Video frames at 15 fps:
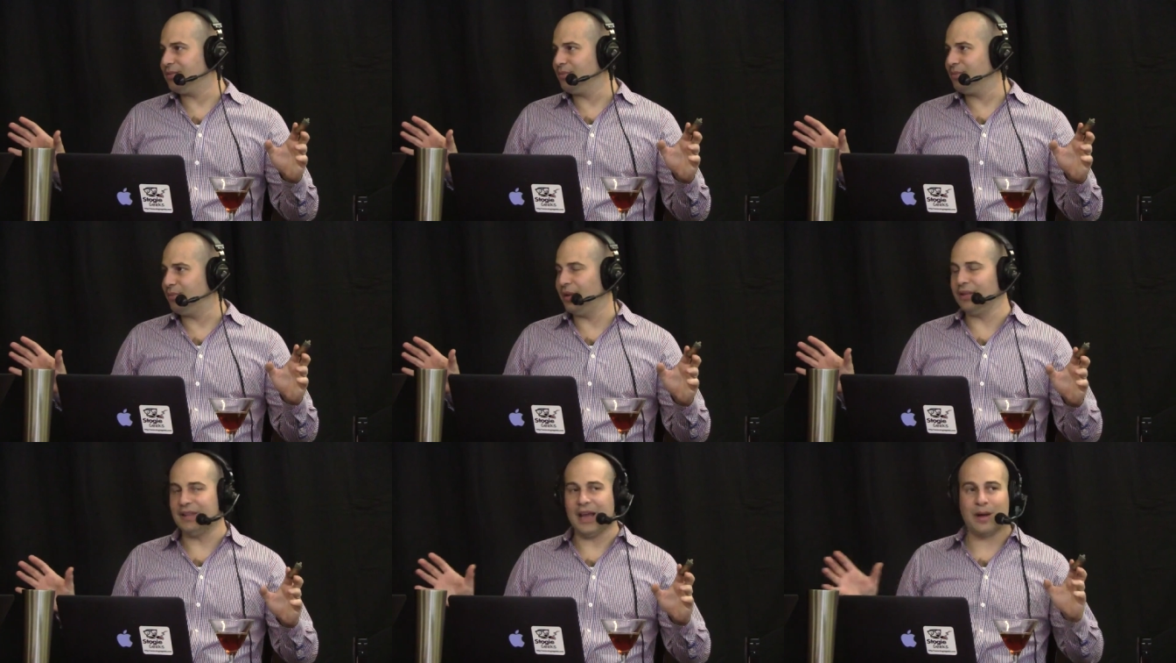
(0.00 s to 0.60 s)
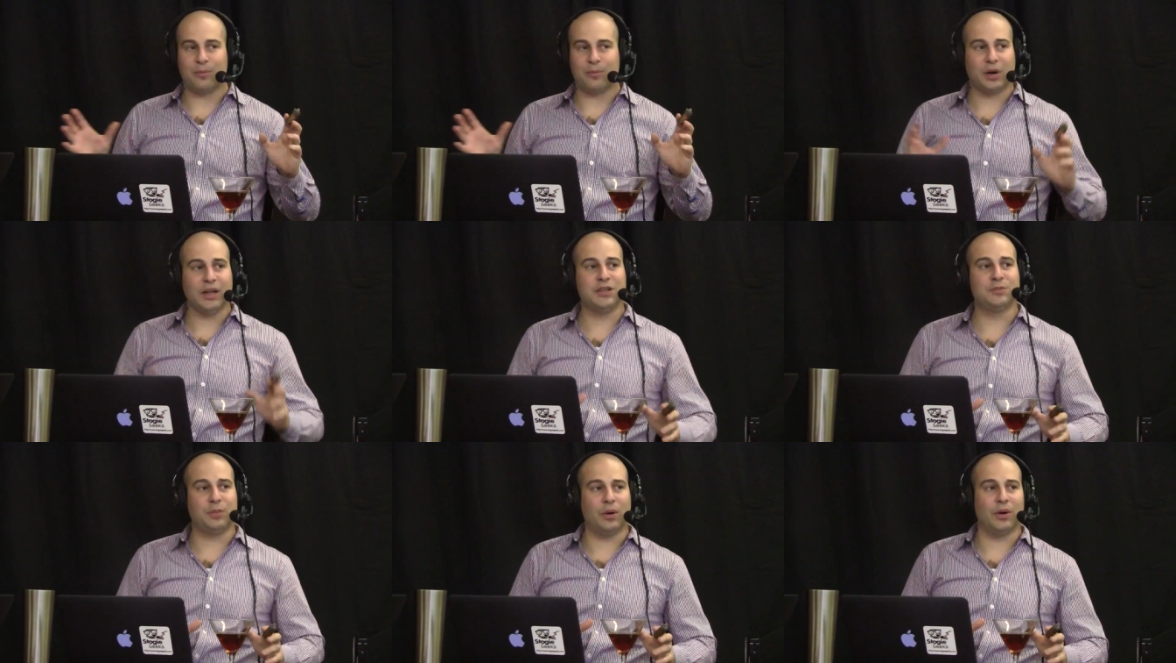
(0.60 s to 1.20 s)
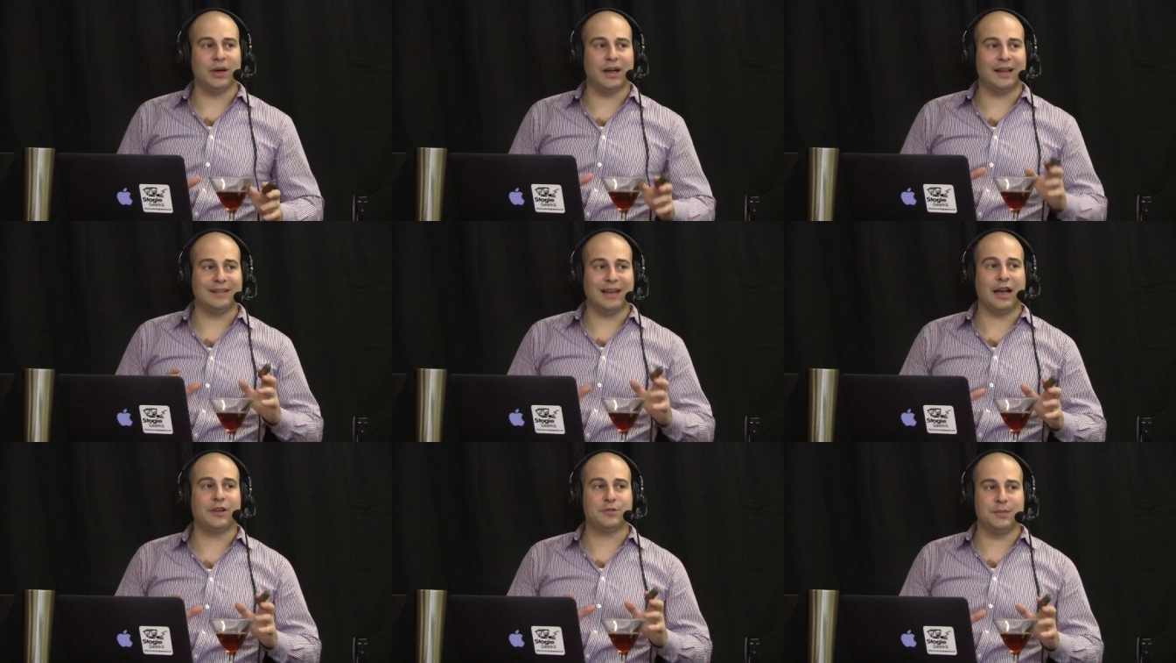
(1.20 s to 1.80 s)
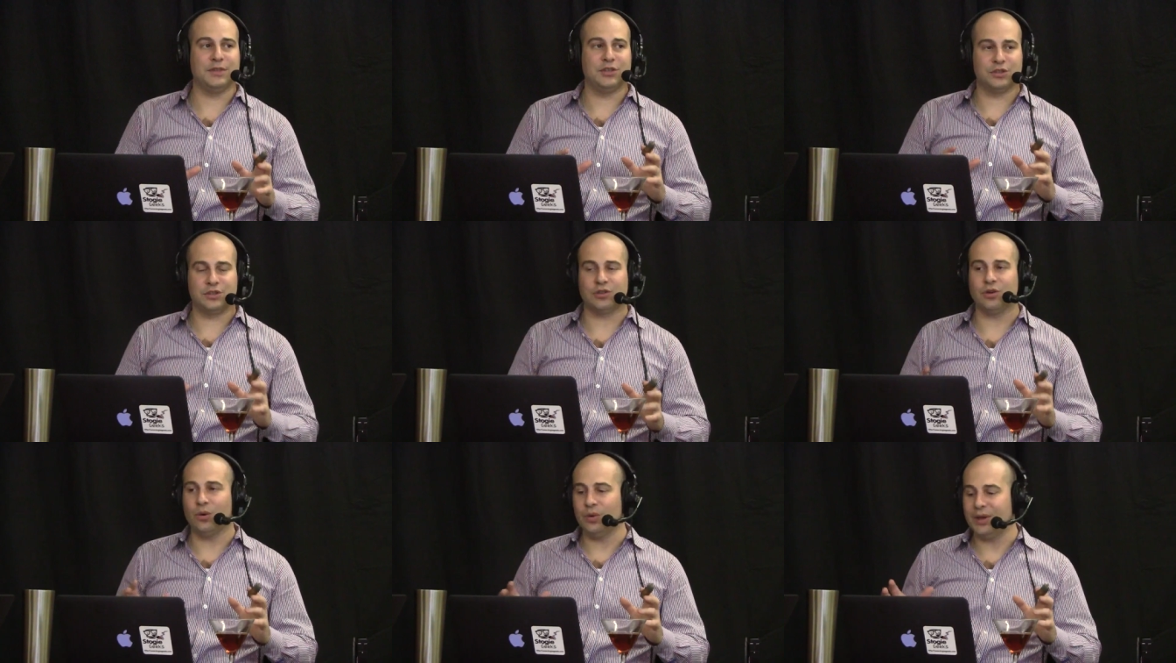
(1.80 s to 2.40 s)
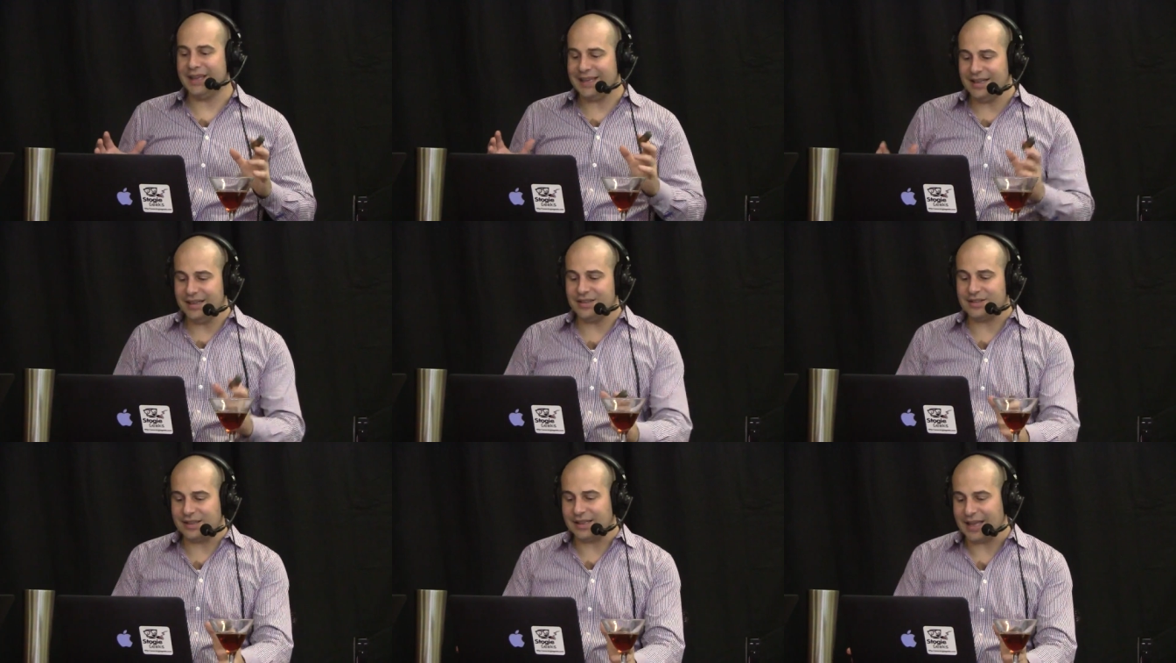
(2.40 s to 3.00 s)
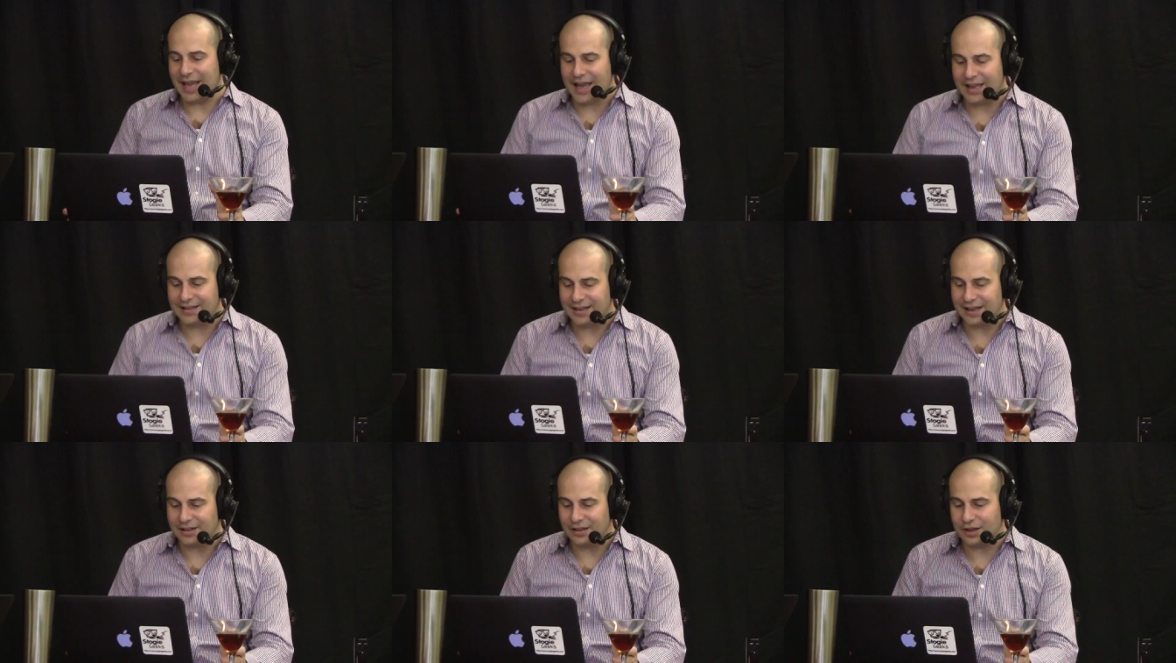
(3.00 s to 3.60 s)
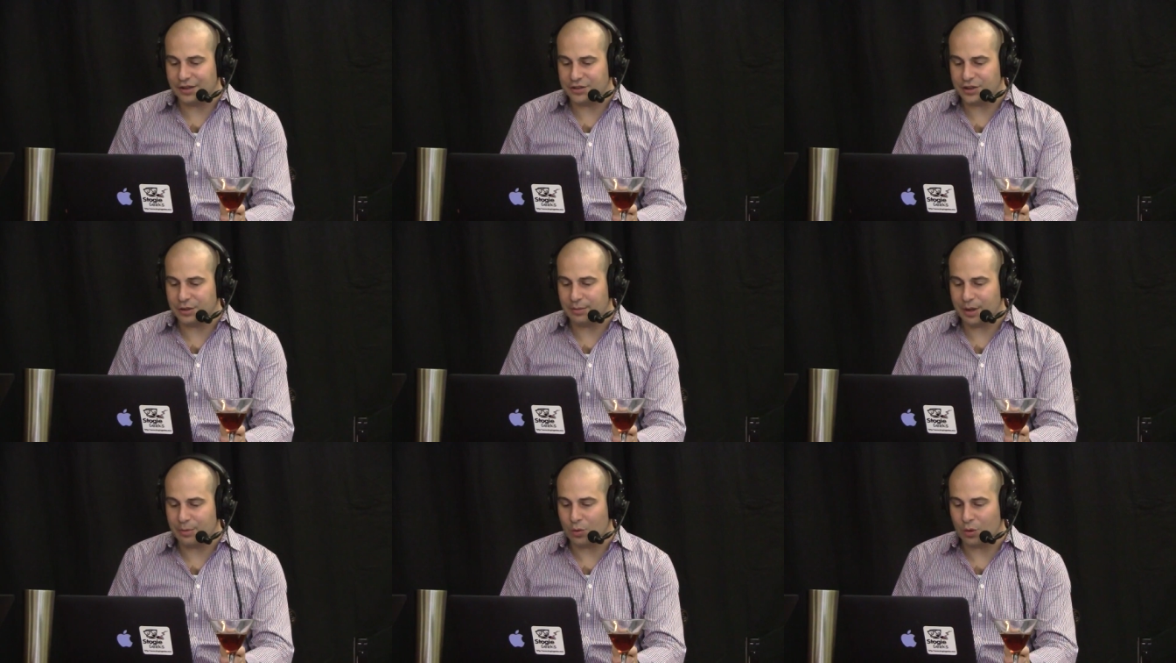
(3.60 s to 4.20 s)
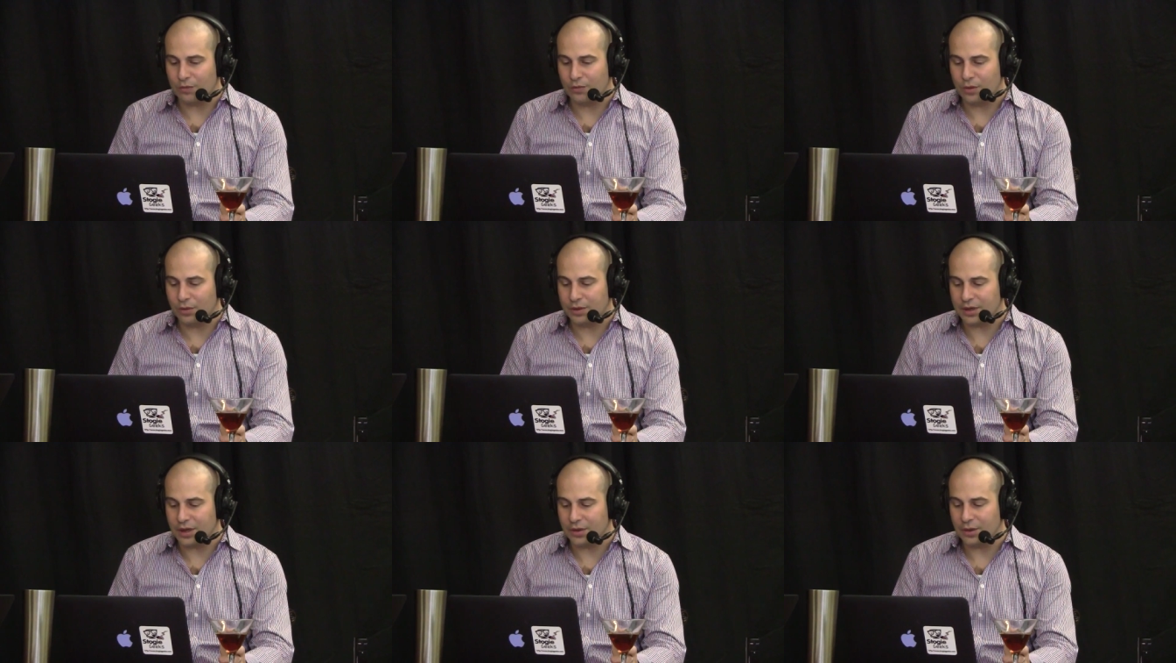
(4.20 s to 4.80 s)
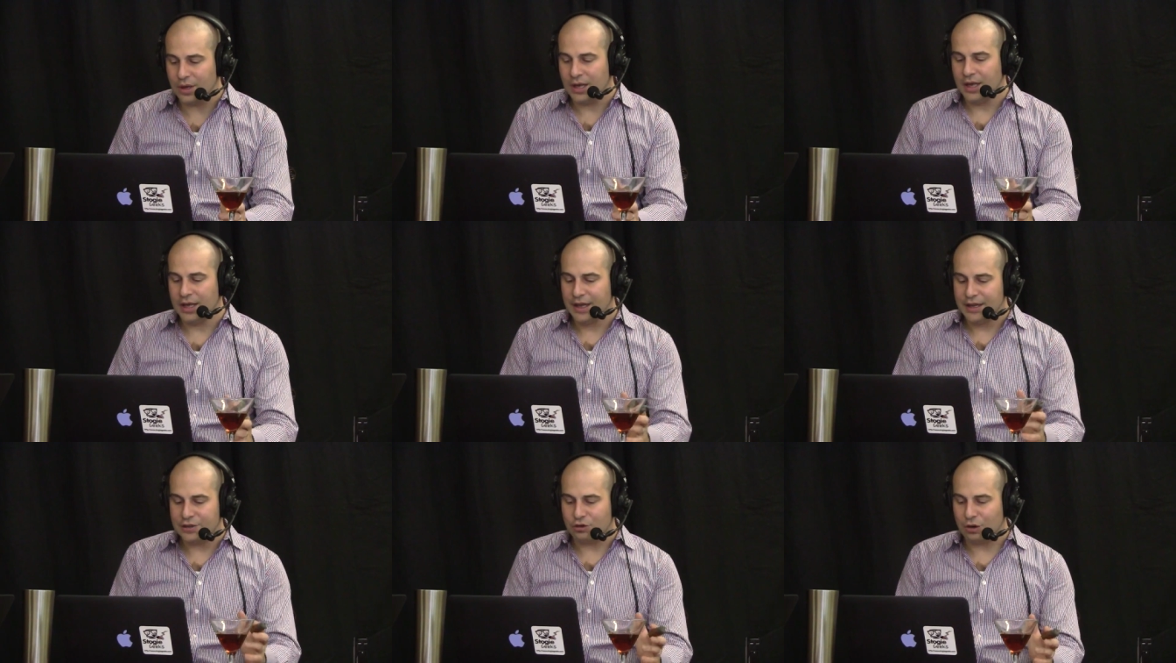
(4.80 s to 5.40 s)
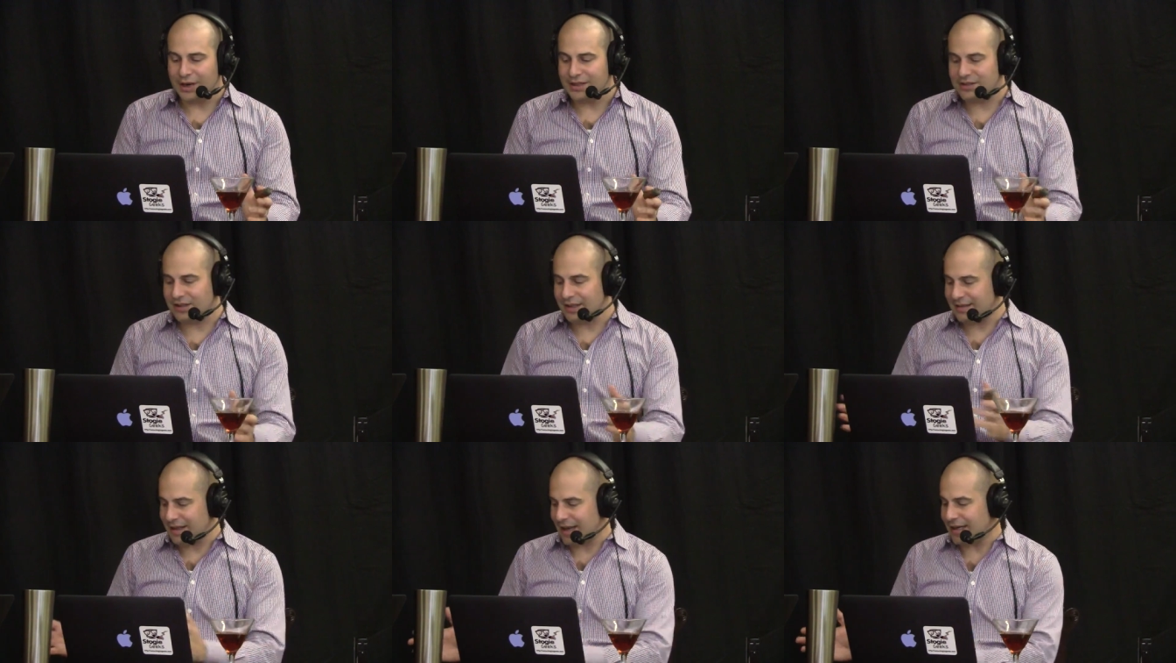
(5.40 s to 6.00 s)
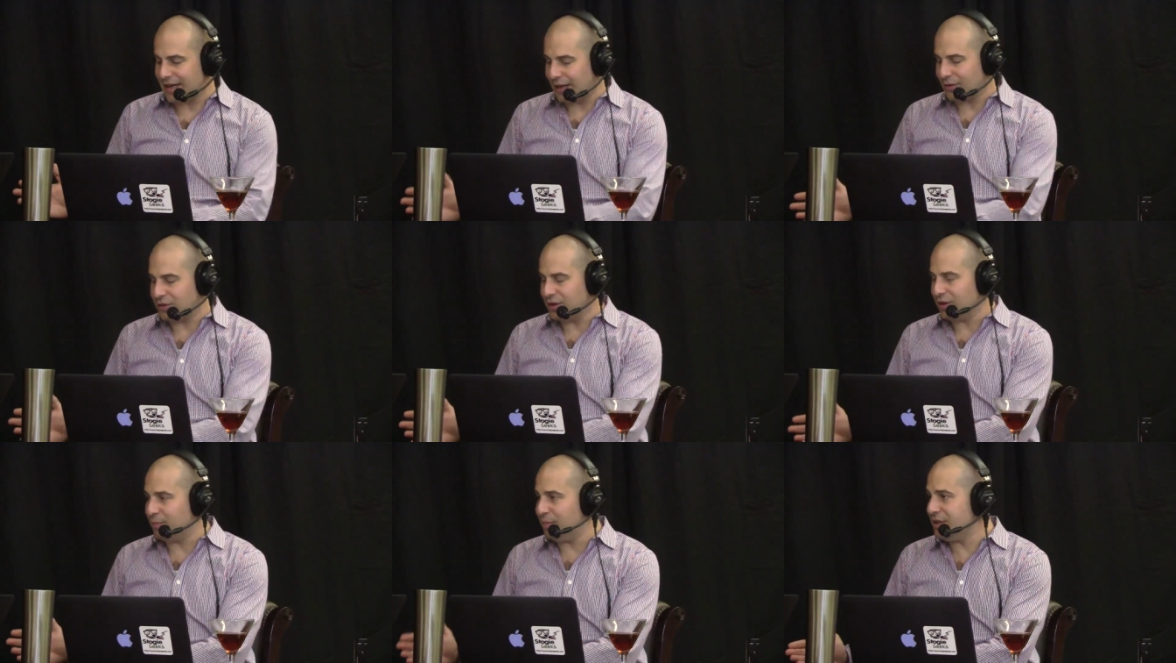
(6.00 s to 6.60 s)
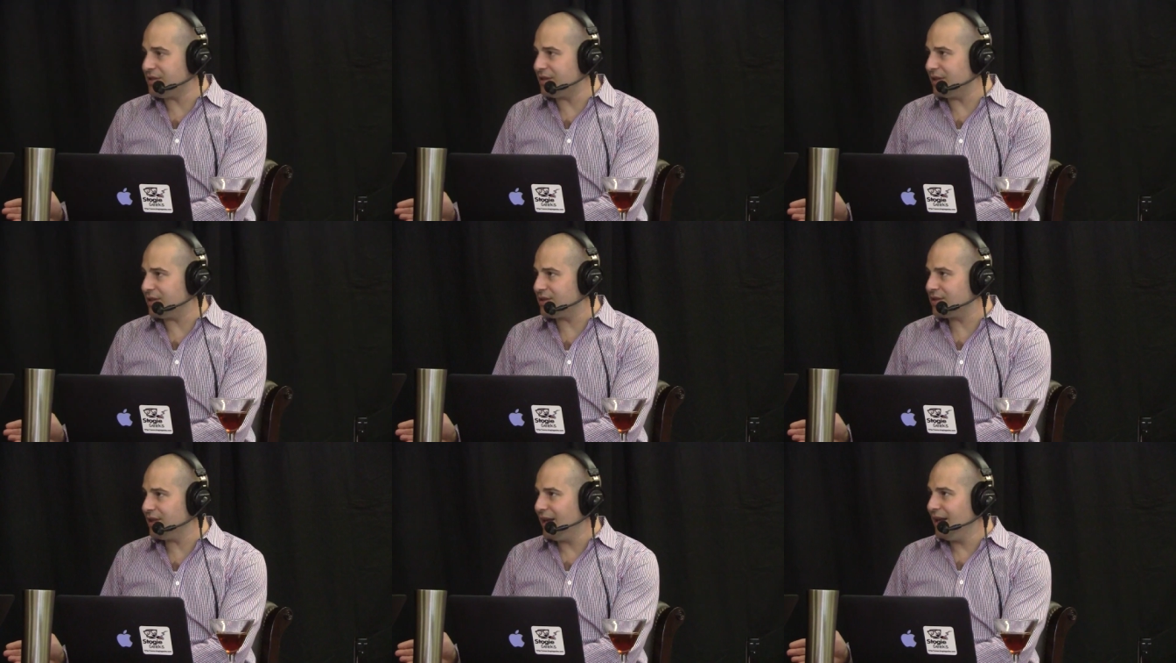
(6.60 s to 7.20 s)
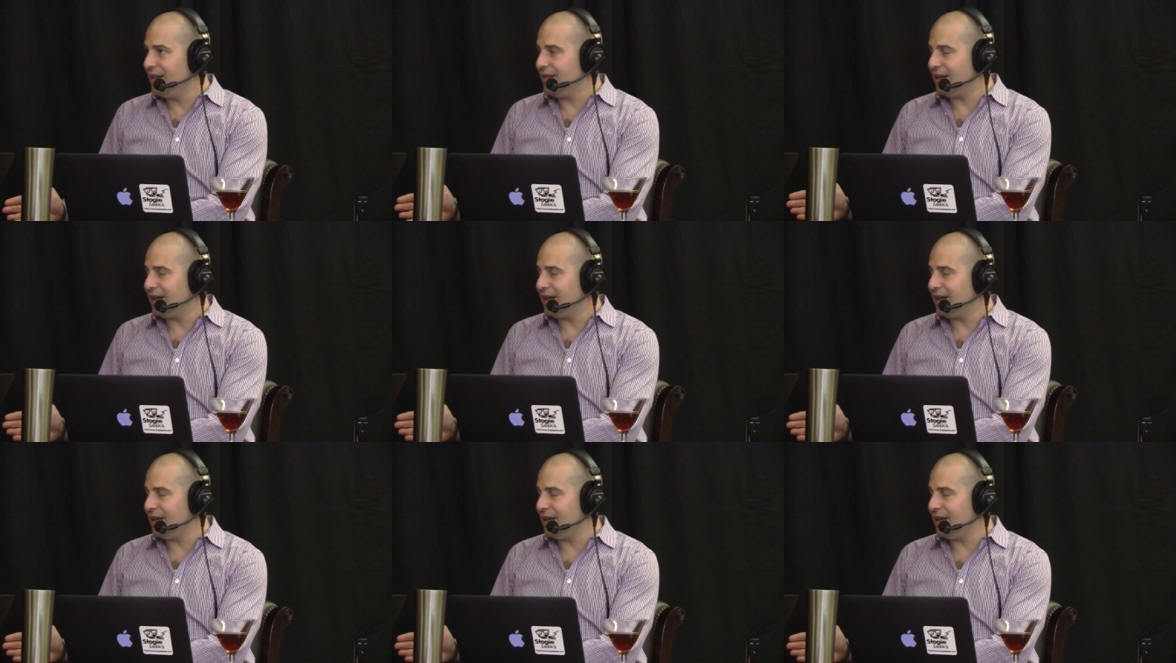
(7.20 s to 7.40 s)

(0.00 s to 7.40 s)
But that price point allows me to so easily add technology to my portfolio. Translate that now to the business that